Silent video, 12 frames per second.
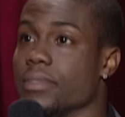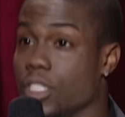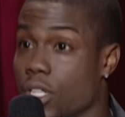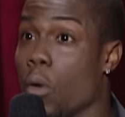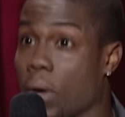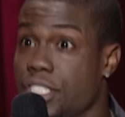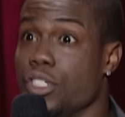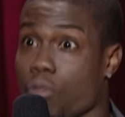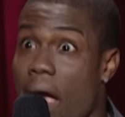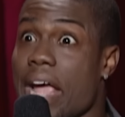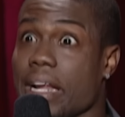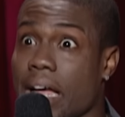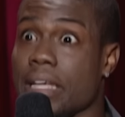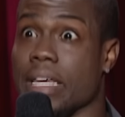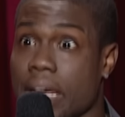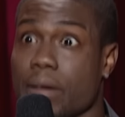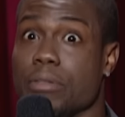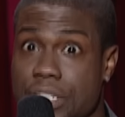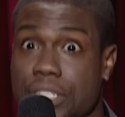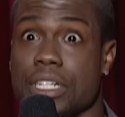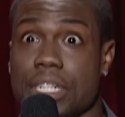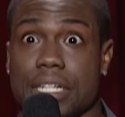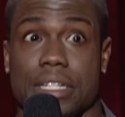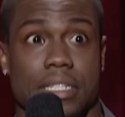You know what, you're right. I, yeah, we
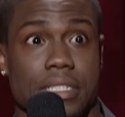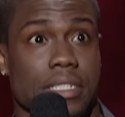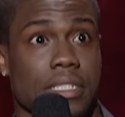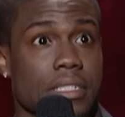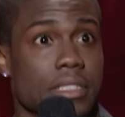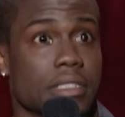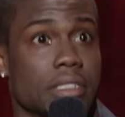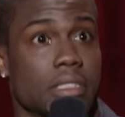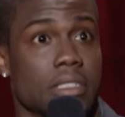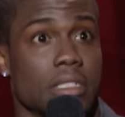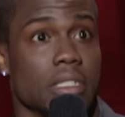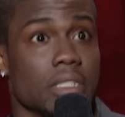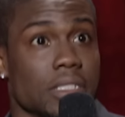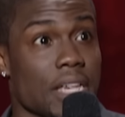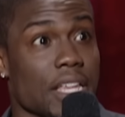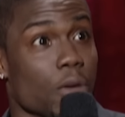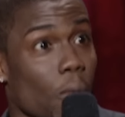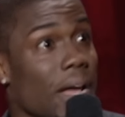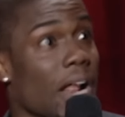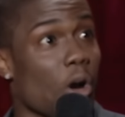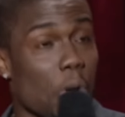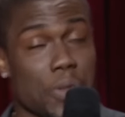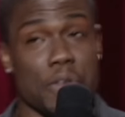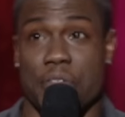should. Tell you what, I
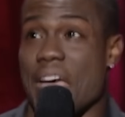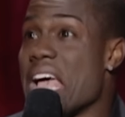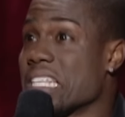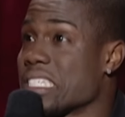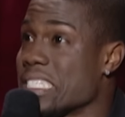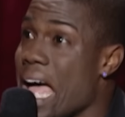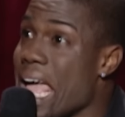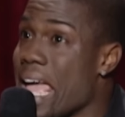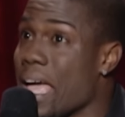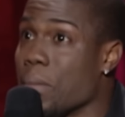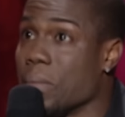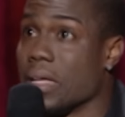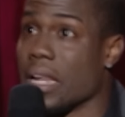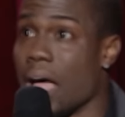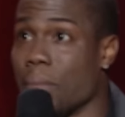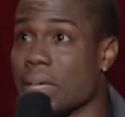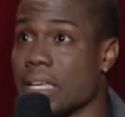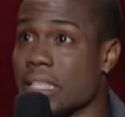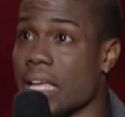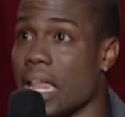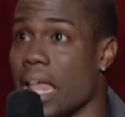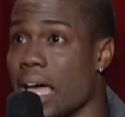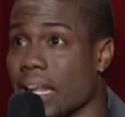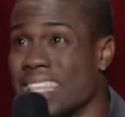hope you fast, because I am. I'm going to get the
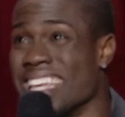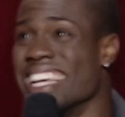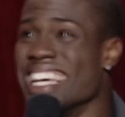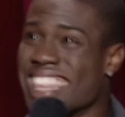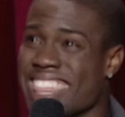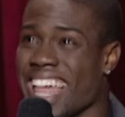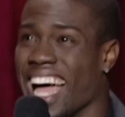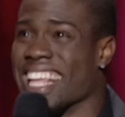hell out